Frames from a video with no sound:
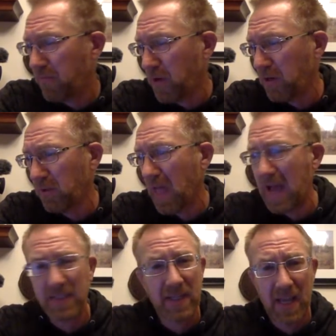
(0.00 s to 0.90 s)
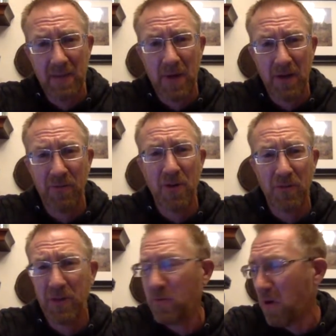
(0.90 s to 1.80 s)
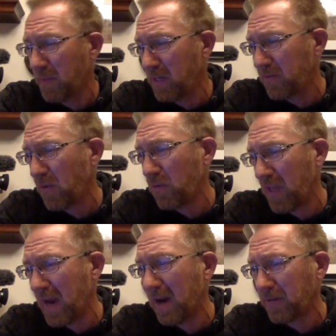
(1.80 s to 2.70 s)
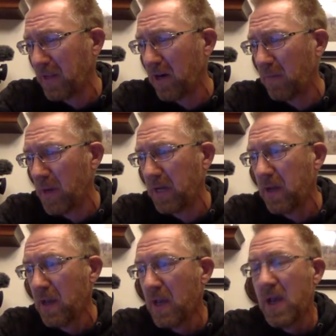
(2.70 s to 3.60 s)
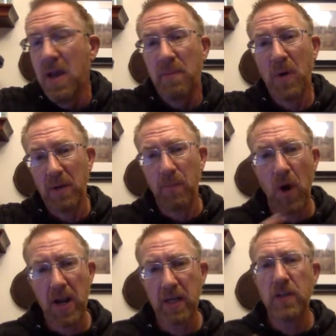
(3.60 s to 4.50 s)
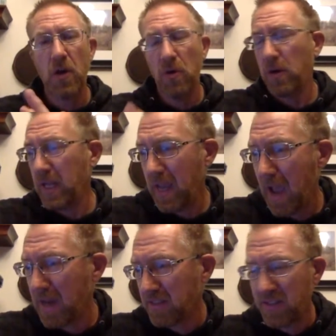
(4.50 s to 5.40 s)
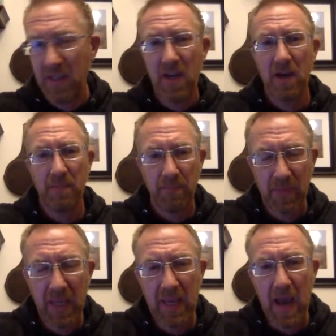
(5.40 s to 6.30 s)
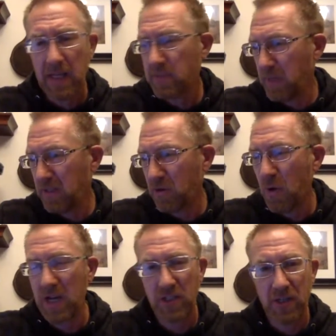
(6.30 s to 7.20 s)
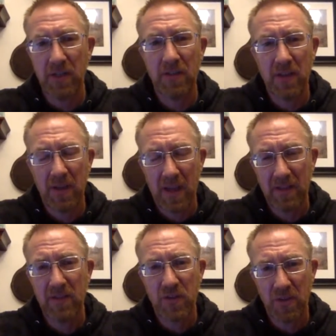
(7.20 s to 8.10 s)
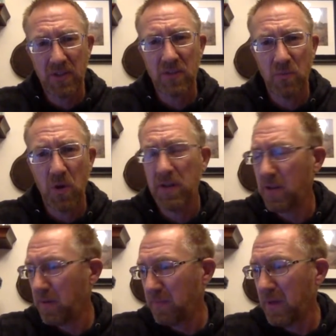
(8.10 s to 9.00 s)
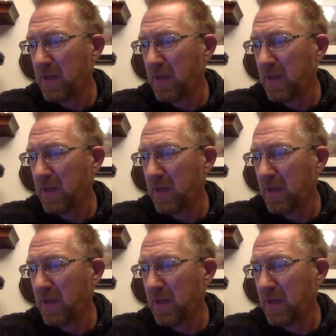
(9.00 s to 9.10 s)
for your last name. I don't know that you want me to throw that out there, but Brian Doherty has he asked me the question and so this is one of the